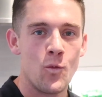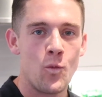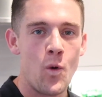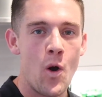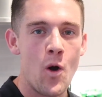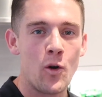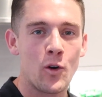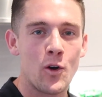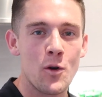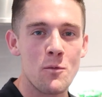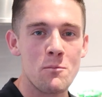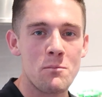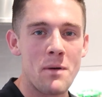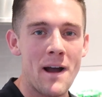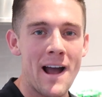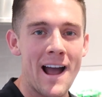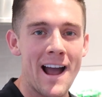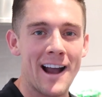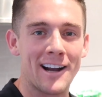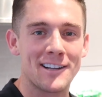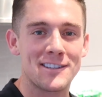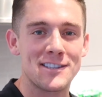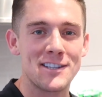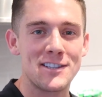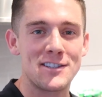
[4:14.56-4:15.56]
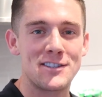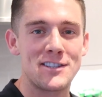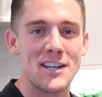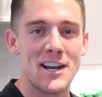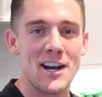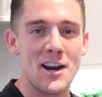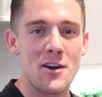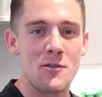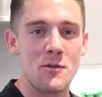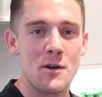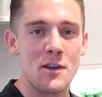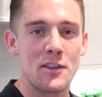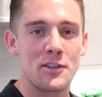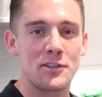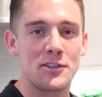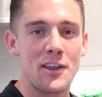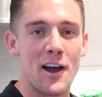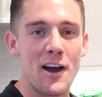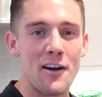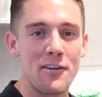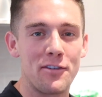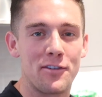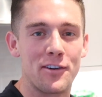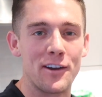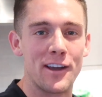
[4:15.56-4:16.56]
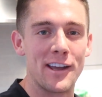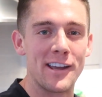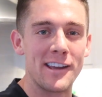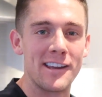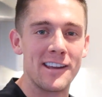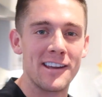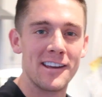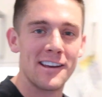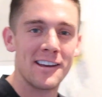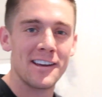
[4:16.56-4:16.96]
Welcome back to Dinner with Duffy.